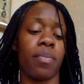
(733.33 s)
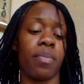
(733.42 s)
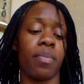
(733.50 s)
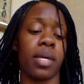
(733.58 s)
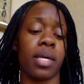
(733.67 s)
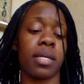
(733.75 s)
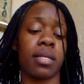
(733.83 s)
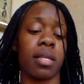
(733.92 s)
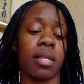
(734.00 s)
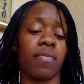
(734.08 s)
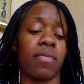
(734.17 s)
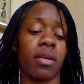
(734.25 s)
because I
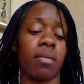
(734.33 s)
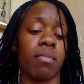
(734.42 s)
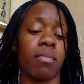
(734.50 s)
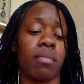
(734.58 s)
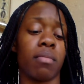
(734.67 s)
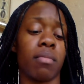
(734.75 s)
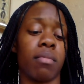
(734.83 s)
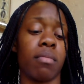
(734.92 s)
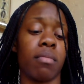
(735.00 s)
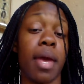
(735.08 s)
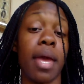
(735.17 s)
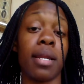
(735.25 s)
love them,
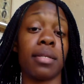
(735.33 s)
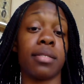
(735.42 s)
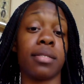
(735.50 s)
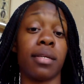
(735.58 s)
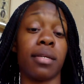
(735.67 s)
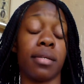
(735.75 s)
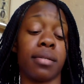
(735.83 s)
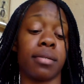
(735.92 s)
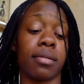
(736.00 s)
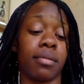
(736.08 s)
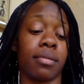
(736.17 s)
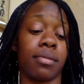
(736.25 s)
and NSYNC
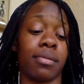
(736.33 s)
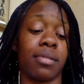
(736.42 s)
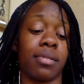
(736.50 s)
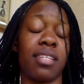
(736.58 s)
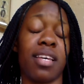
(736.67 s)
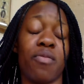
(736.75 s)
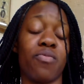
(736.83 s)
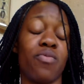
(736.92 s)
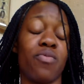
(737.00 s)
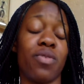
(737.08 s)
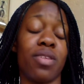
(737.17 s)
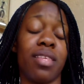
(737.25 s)
because I
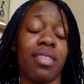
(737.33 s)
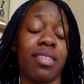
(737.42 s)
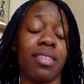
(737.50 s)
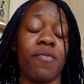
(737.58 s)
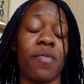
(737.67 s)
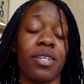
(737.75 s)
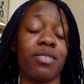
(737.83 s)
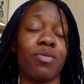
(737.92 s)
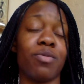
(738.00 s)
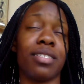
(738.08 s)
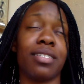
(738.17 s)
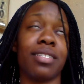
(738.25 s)
really love Backstreet
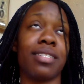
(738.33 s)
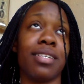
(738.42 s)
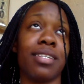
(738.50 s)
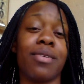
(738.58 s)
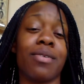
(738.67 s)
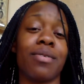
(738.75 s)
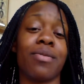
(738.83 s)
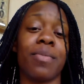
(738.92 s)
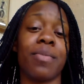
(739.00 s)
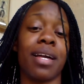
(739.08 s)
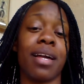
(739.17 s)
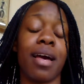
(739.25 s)
Boys and NSYNC. Oh
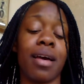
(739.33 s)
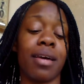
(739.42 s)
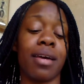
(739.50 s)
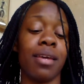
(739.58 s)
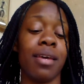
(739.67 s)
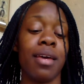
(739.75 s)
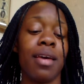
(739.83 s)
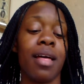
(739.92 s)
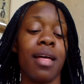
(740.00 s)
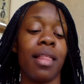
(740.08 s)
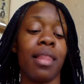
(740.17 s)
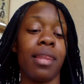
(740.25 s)
my god.
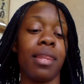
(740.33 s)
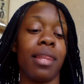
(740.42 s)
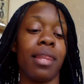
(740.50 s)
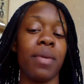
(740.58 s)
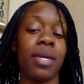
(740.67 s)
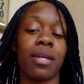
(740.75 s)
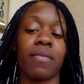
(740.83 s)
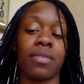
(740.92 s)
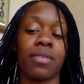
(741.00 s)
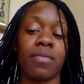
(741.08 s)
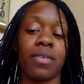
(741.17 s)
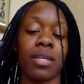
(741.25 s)
Let me get off
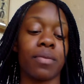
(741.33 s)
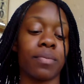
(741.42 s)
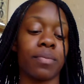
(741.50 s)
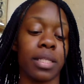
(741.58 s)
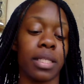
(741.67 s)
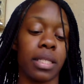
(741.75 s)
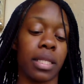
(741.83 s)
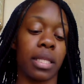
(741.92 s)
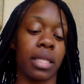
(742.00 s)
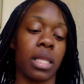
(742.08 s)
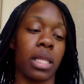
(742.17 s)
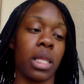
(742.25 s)
this video.
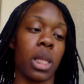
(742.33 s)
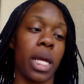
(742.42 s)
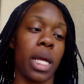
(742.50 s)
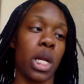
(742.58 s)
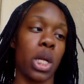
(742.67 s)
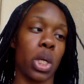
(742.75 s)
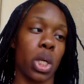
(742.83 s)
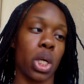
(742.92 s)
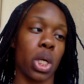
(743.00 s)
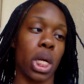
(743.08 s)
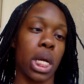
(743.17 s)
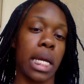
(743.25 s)
Later,
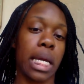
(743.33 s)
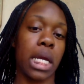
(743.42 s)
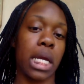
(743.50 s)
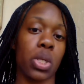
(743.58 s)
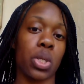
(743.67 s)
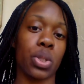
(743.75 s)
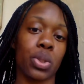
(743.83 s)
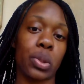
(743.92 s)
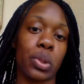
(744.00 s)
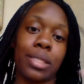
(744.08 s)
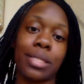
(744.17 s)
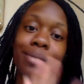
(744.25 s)

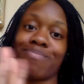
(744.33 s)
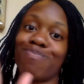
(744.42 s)
Gators.